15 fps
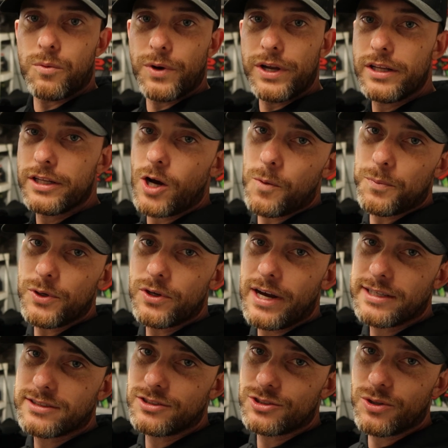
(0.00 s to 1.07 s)
I really hope you
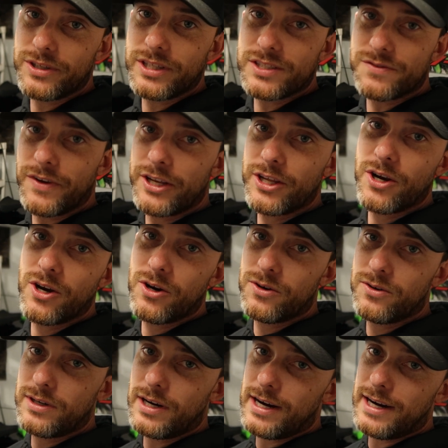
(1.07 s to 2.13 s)
guys enjoyed this
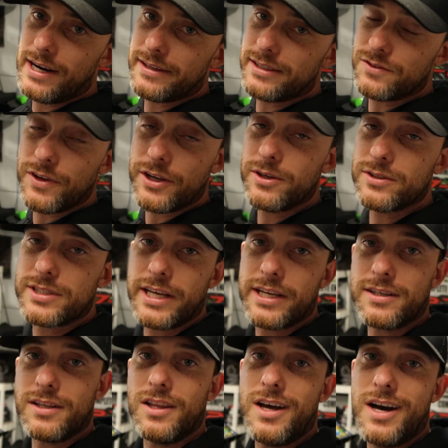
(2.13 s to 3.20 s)
video. These videos take
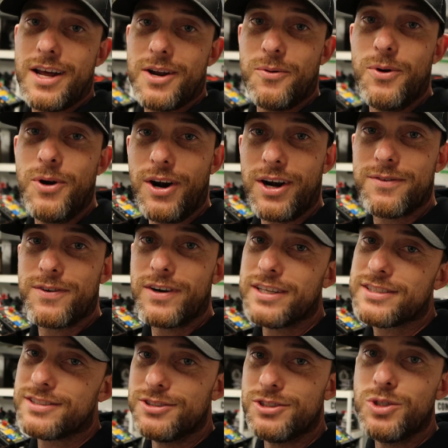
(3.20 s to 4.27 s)
a lot of work for
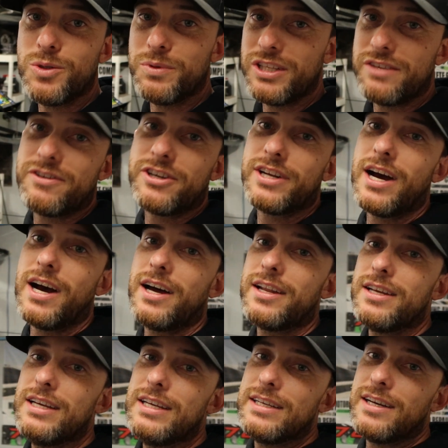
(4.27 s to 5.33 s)
us to do, believe it or
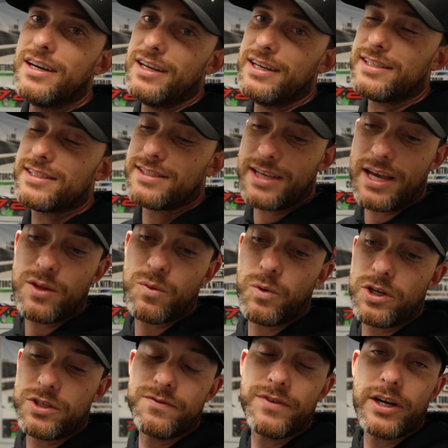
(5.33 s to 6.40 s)
not. Seth
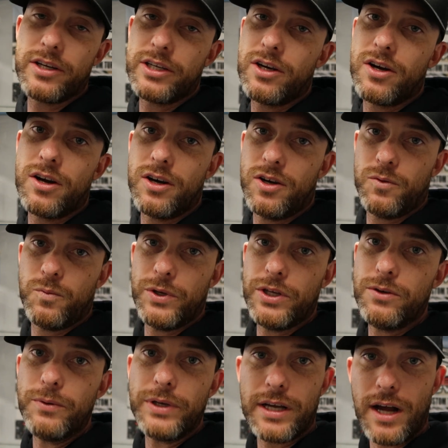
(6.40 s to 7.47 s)
works very hard.
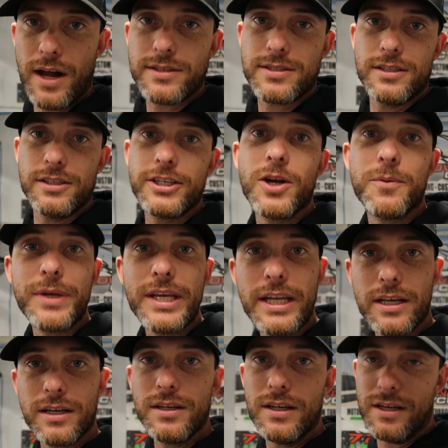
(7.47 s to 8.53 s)
We constantly are
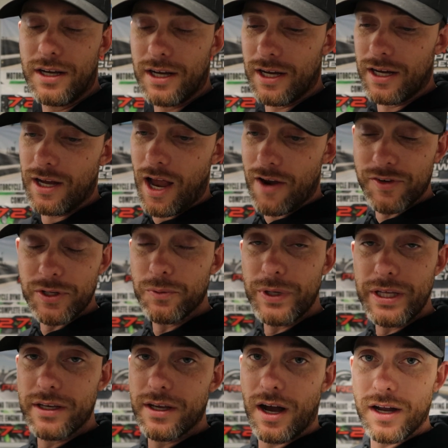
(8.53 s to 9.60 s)
meeting every
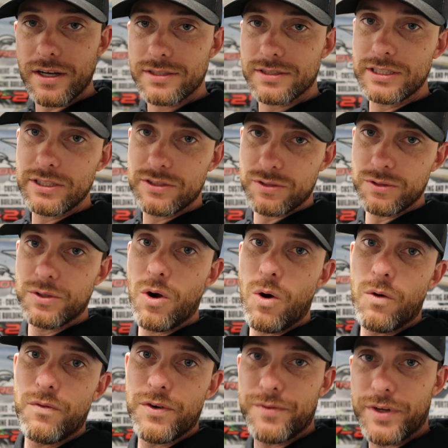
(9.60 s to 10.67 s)
week, honestly, to go
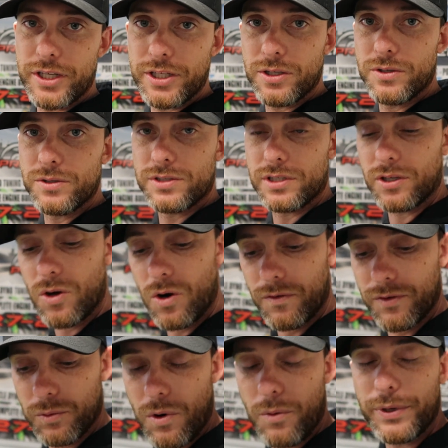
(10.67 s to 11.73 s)
over videos and go
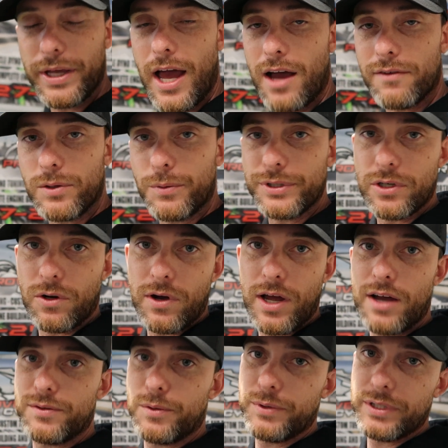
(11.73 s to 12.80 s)
over what we have, what we don't
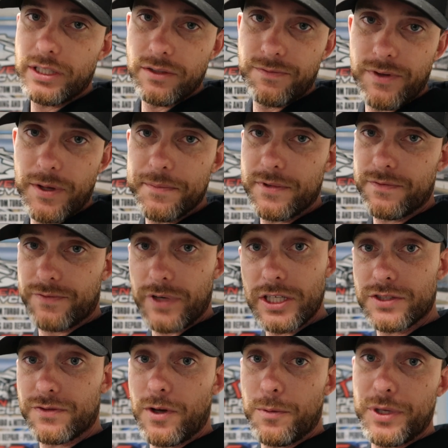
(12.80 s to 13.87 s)
have, what we need to
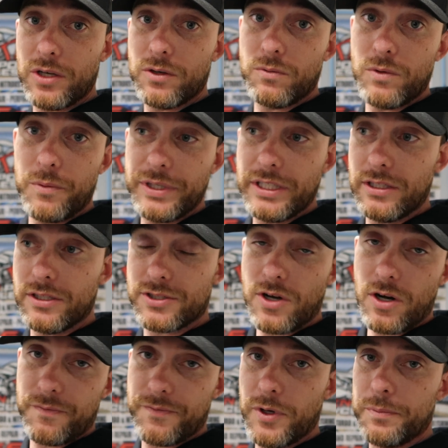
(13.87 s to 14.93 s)
finish filming, what we need to
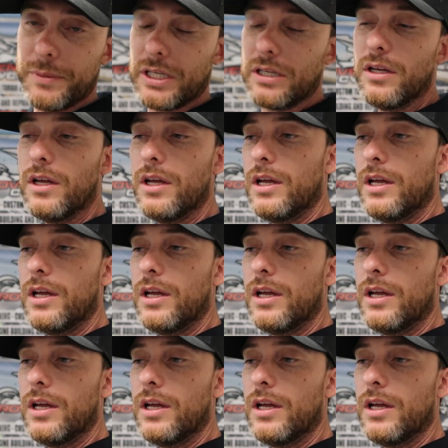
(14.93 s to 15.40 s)
start filming.